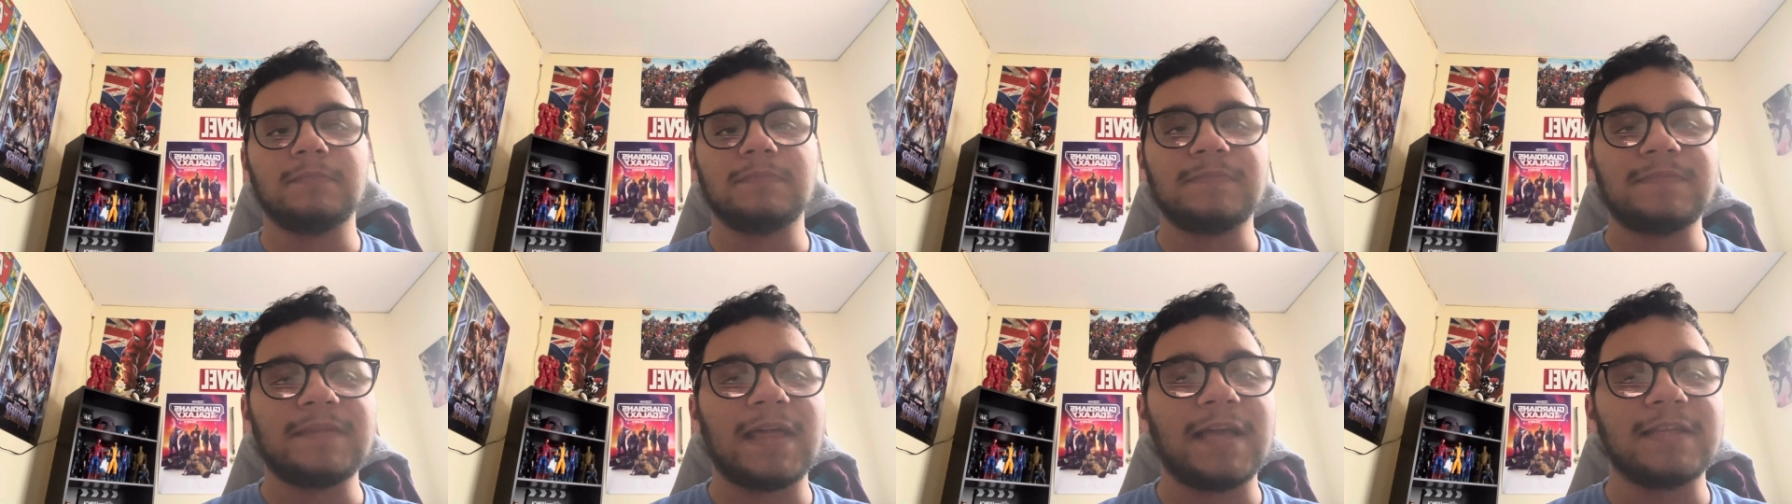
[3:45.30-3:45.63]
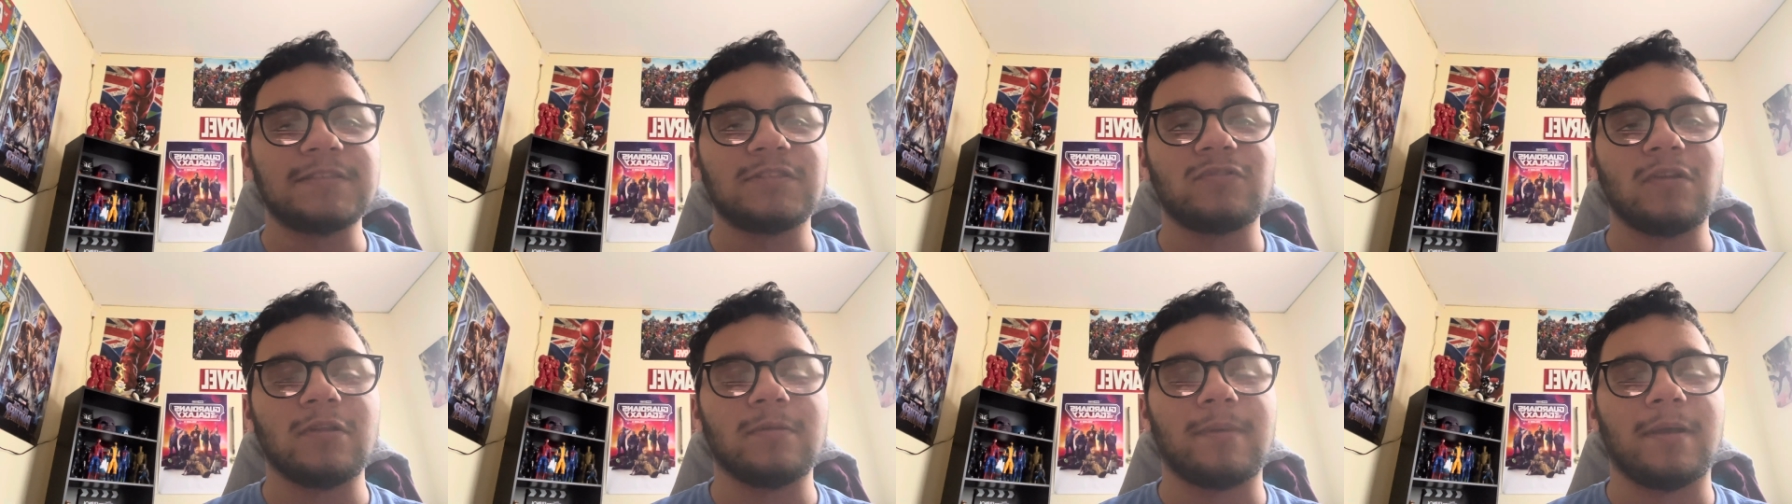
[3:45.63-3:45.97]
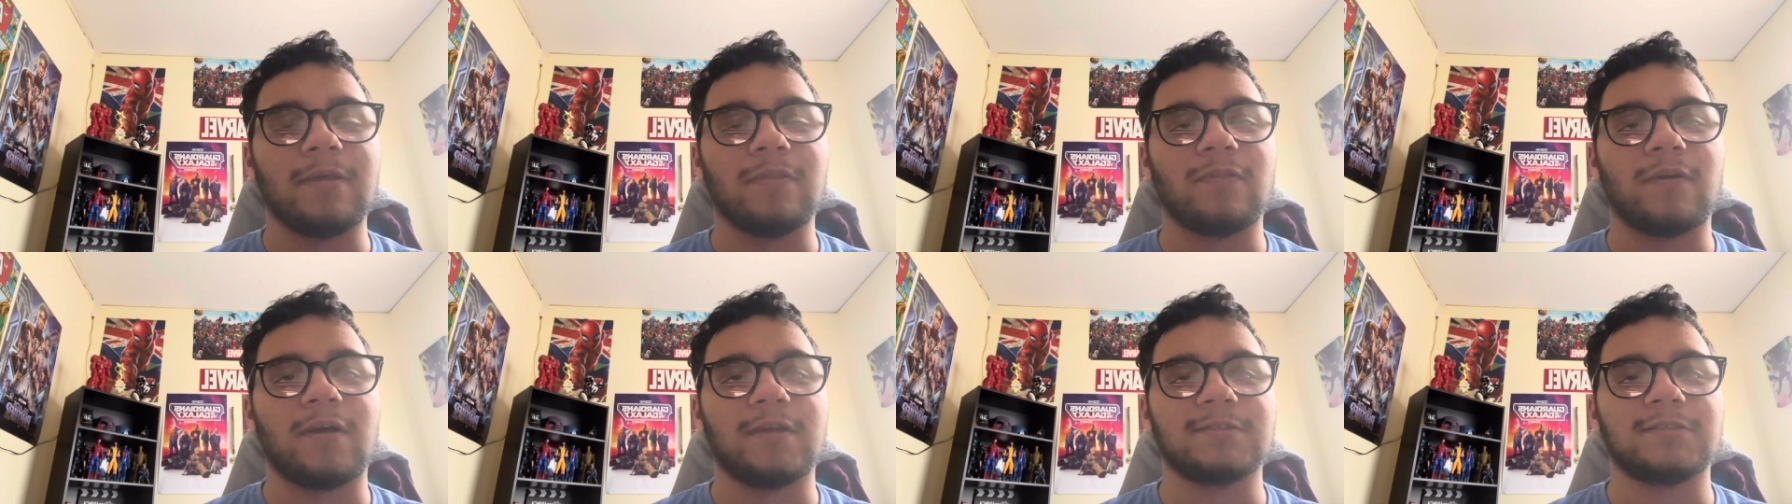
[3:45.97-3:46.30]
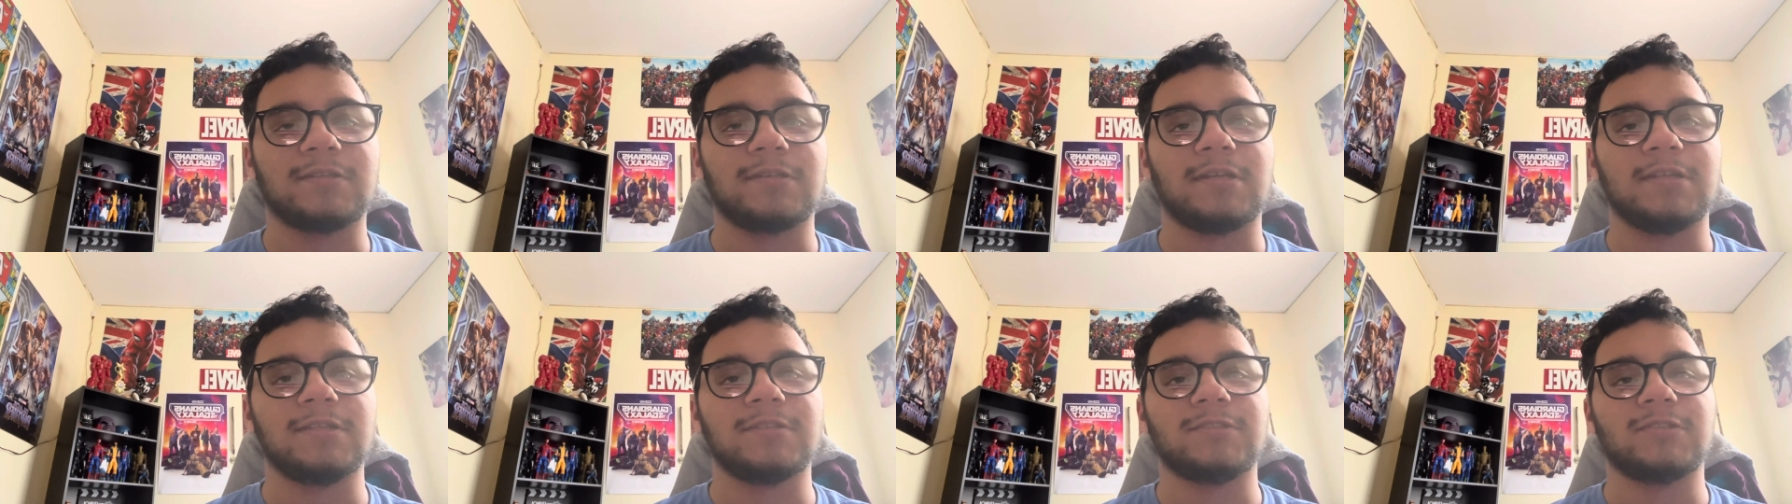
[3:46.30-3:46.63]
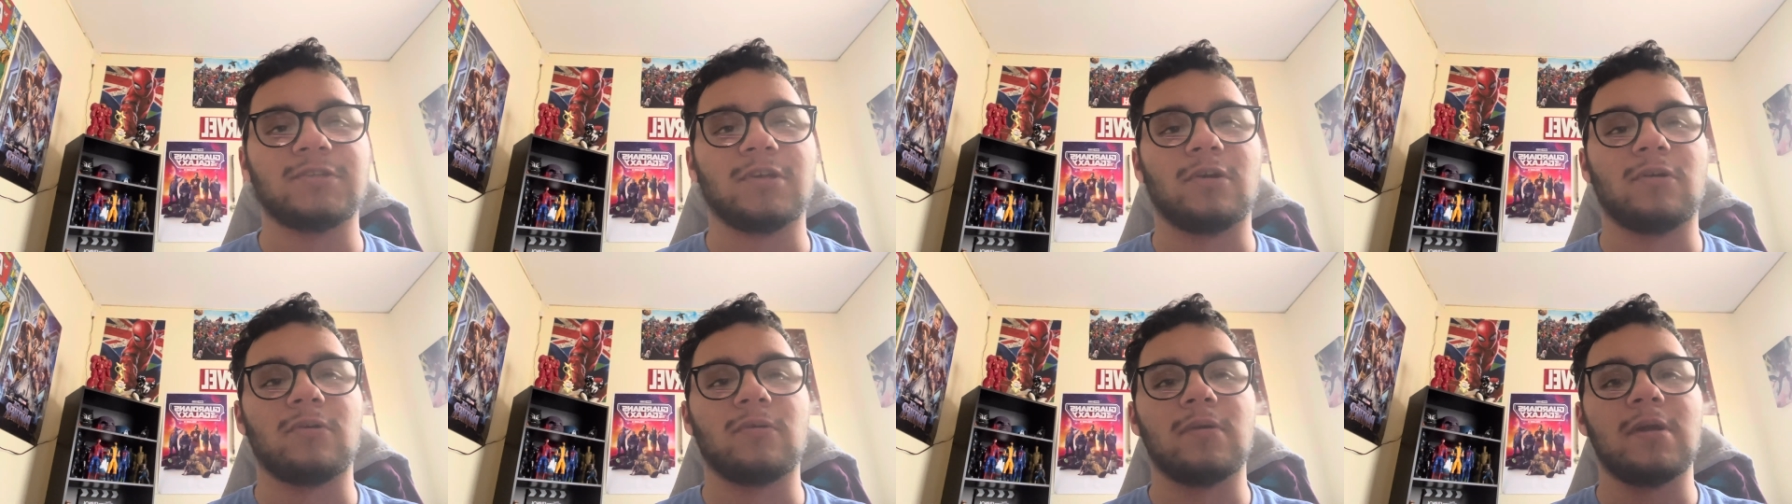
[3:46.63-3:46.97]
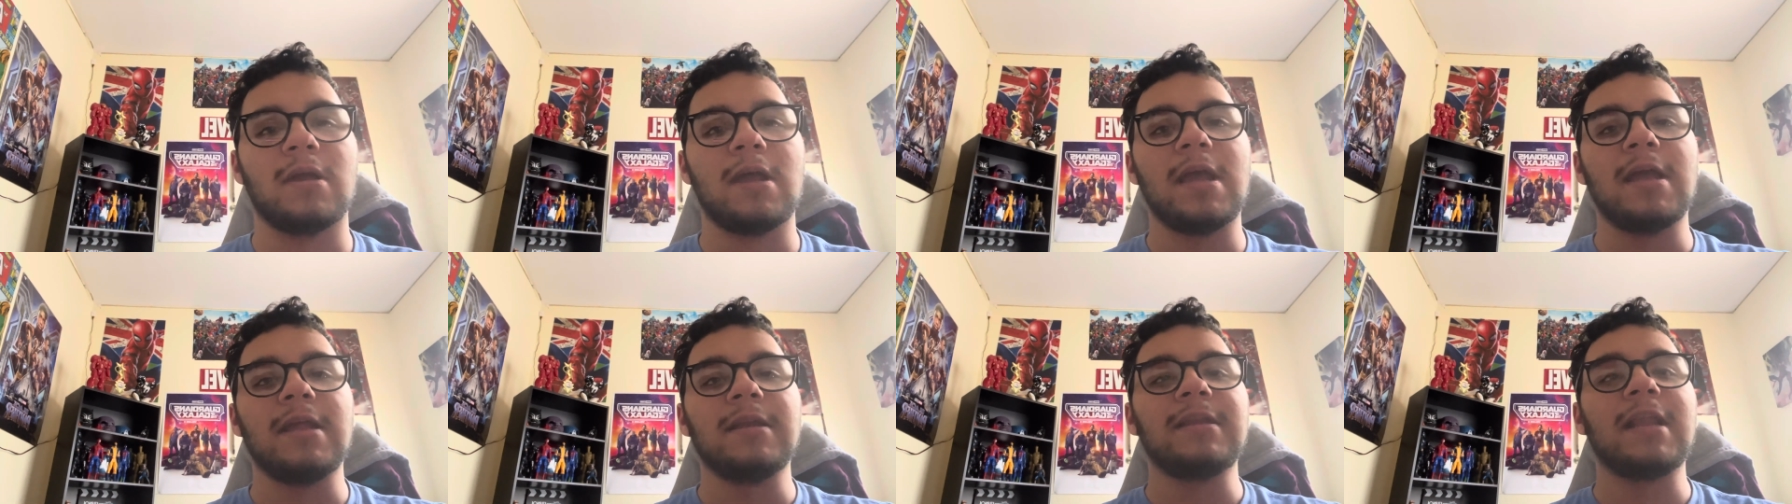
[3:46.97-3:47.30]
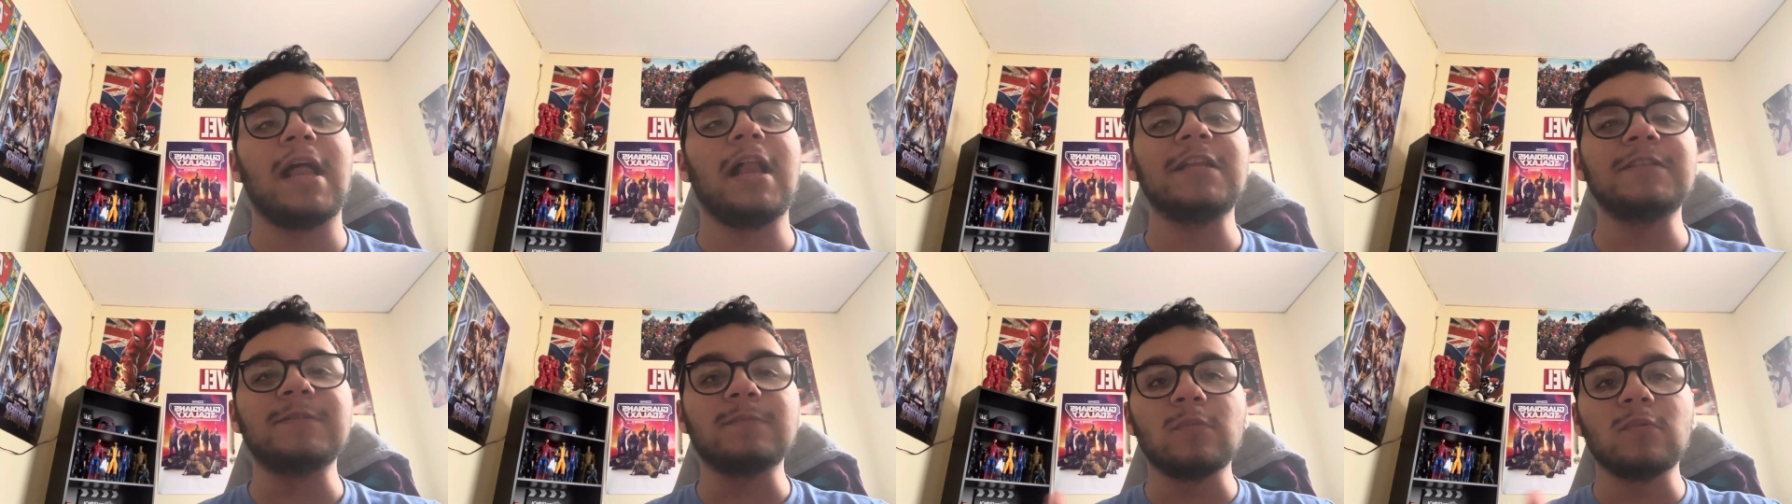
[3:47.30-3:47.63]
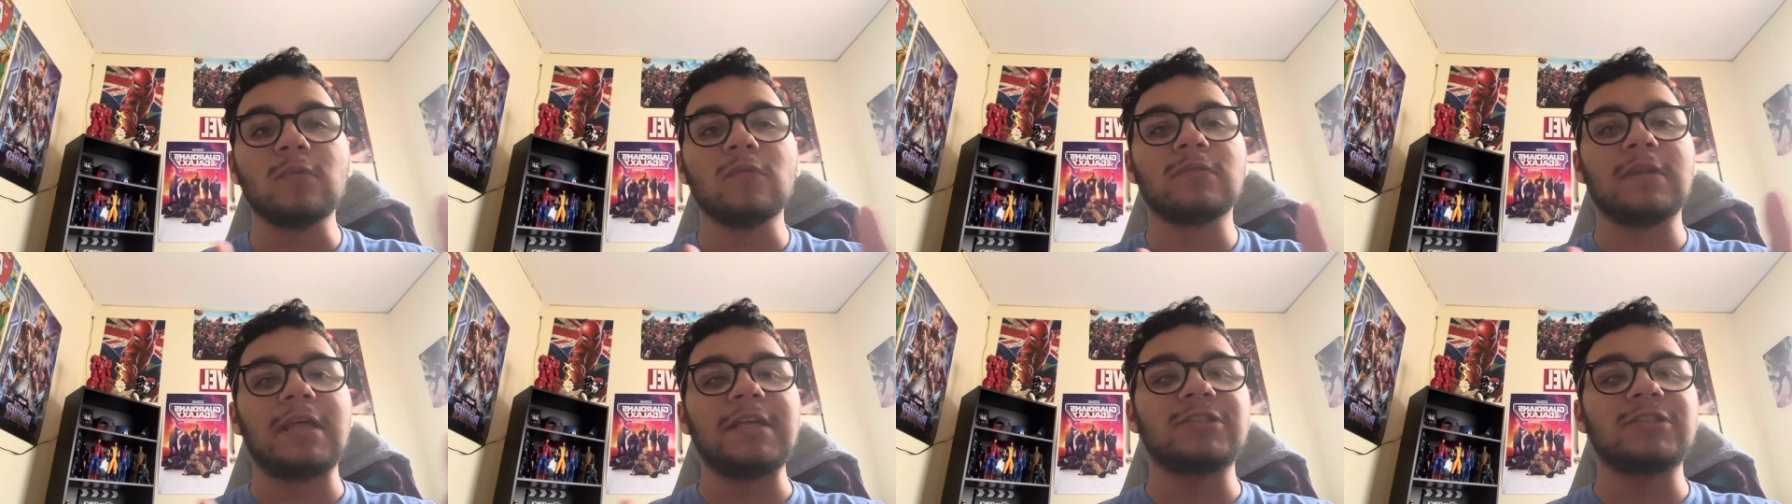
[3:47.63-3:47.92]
that's really my thoughts on it so now let's move,